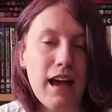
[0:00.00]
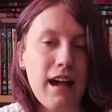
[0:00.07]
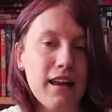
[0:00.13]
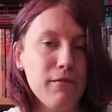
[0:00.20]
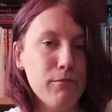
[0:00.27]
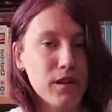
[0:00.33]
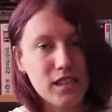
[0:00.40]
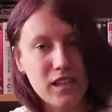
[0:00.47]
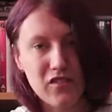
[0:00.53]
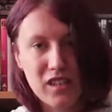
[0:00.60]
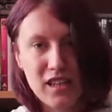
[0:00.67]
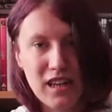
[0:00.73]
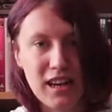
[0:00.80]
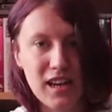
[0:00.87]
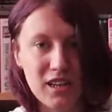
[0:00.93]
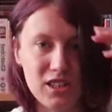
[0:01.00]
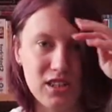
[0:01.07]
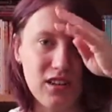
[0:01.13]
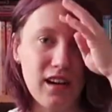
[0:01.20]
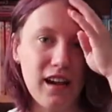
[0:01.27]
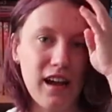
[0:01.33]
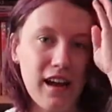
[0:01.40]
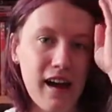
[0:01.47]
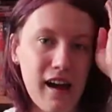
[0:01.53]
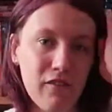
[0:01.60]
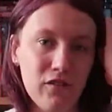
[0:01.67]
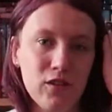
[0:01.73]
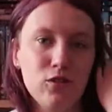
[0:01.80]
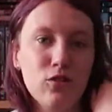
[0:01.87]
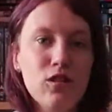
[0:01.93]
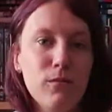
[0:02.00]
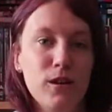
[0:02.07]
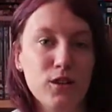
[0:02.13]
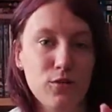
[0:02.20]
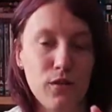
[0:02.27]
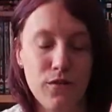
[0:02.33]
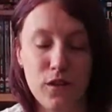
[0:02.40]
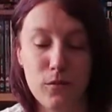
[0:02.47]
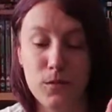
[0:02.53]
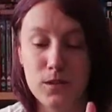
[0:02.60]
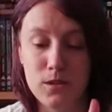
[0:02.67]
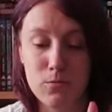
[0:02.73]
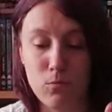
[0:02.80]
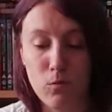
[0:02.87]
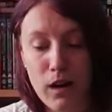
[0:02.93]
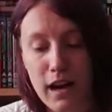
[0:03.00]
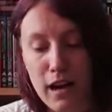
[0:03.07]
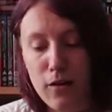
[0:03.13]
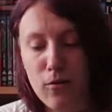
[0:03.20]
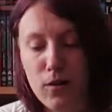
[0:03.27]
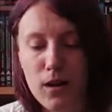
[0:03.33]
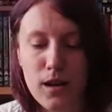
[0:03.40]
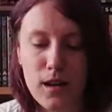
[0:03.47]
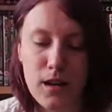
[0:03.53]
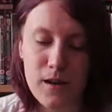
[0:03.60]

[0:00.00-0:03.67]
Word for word: And in my DVD collection, I have the documentary film as well.